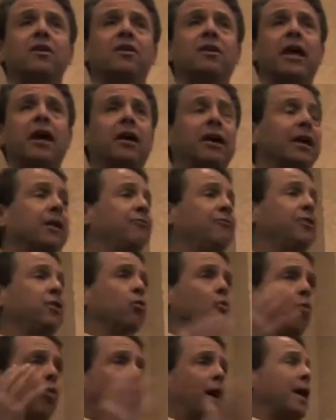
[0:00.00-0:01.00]
Now, if
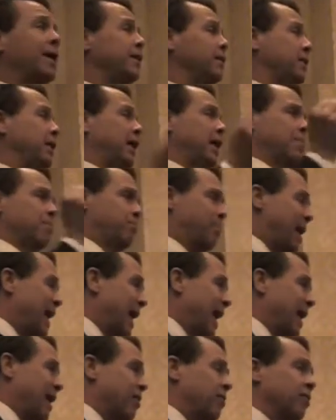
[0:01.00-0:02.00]
you want
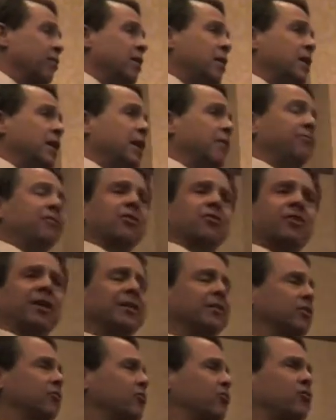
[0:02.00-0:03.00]
empire, if you
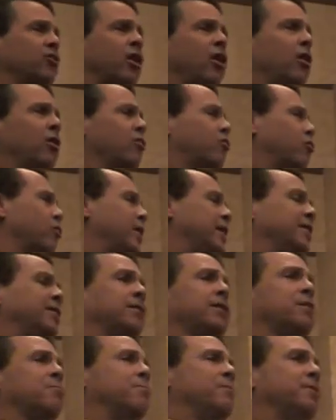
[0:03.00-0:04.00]
think this is all great,
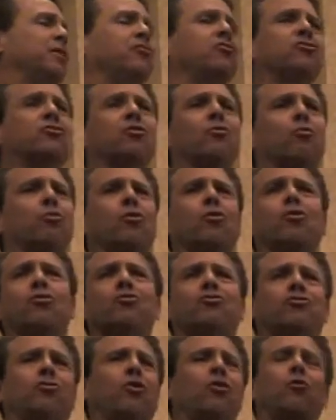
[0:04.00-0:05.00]
that this is the
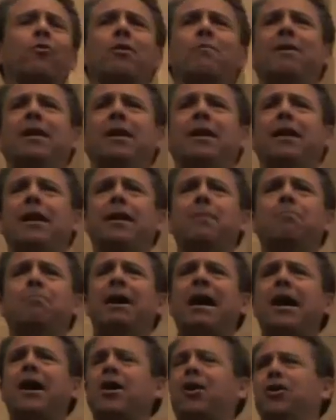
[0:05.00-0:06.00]
world's sole remaining
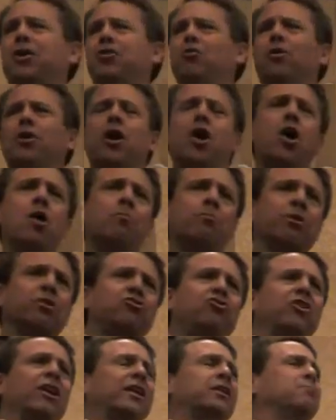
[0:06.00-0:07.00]
empire, and you want to
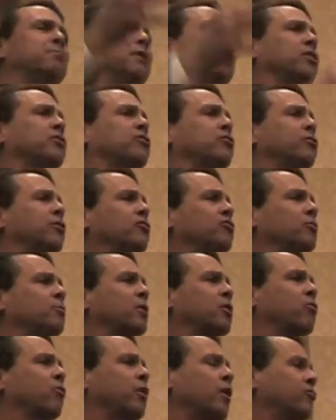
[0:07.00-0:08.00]
project militarism
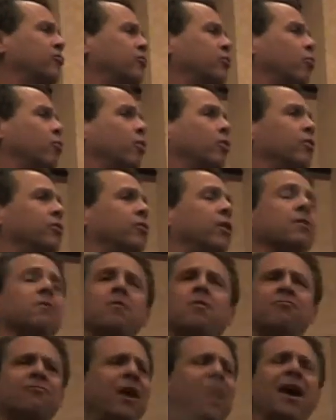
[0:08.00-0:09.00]
across the world,
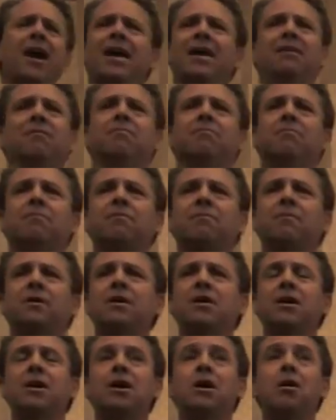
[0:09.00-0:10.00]
fine.
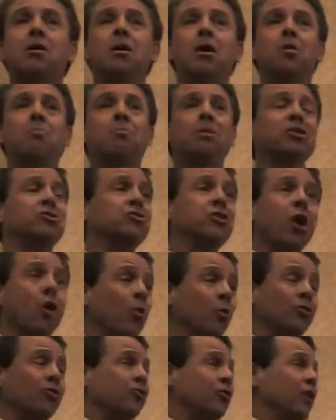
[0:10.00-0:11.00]
But
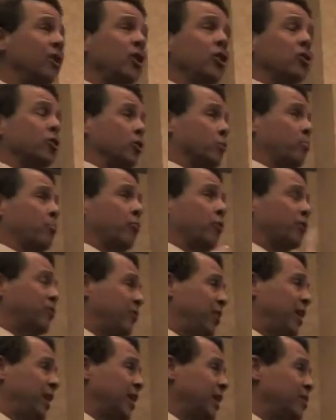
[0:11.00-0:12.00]
don't sit here and
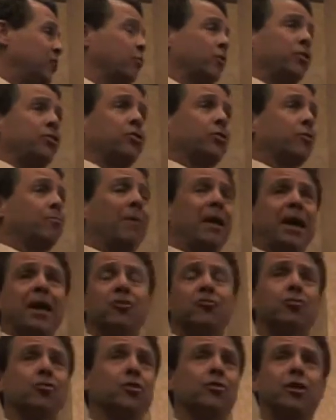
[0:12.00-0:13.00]
pretend with your
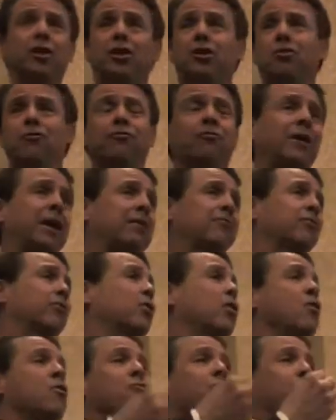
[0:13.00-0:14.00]
mantra that you
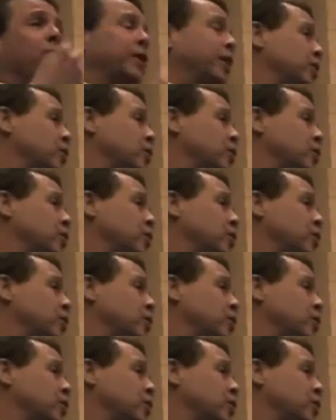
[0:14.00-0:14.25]
favor free